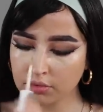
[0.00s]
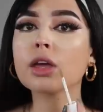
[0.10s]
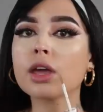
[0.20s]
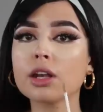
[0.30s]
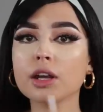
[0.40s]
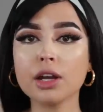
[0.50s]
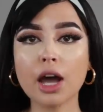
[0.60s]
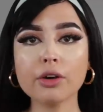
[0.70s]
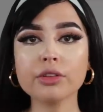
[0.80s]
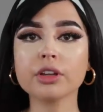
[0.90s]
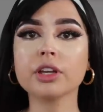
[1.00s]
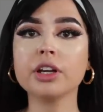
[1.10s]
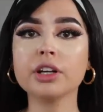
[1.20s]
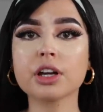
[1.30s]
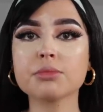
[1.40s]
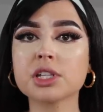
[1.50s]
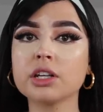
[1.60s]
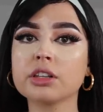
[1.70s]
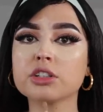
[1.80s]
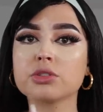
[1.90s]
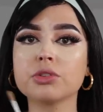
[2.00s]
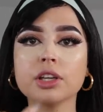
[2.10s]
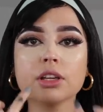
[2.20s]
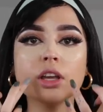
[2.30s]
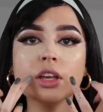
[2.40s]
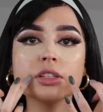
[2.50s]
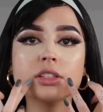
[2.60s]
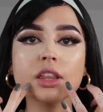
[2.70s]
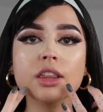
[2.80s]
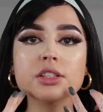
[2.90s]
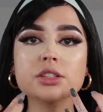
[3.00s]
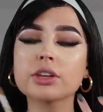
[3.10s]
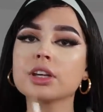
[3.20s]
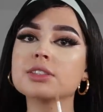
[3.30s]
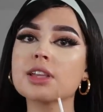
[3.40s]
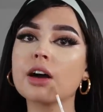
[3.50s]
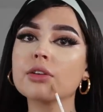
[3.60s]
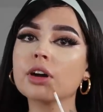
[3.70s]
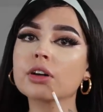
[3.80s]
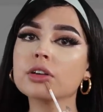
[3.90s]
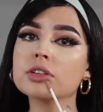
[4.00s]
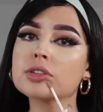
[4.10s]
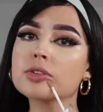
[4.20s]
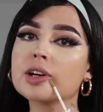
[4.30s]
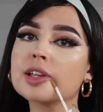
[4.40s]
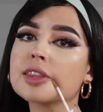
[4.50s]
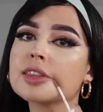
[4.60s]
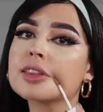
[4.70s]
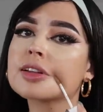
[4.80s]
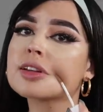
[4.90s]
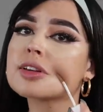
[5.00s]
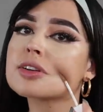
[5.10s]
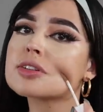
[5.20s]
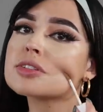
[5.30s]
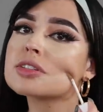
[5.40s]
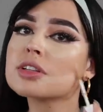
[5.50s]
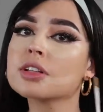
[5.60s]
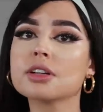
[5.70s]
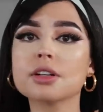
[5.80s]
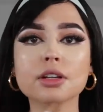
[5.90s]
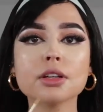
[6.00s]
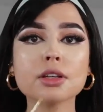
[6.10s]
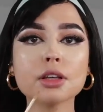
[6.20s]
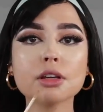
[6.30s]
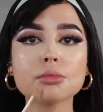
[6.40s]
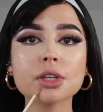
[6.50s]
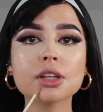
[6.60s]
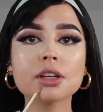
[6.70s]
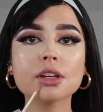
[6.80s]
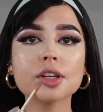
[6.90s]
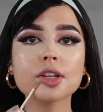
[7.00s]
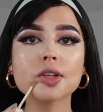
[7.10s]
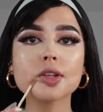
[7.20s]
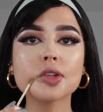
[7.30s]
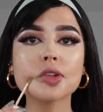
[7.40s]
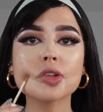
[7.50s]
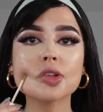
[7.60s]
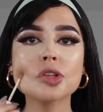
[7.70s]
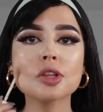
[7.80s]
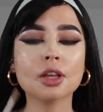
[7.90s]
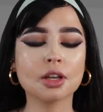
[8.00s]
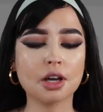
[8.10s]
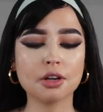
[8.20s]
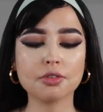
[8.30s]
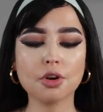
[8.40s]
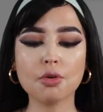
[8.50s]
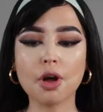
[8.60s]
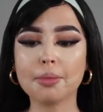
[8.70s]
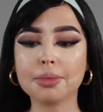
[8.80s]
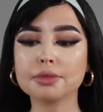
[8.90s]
And now here comes another trick. See this looking down? We are going to add the concealer and make it kind of go up.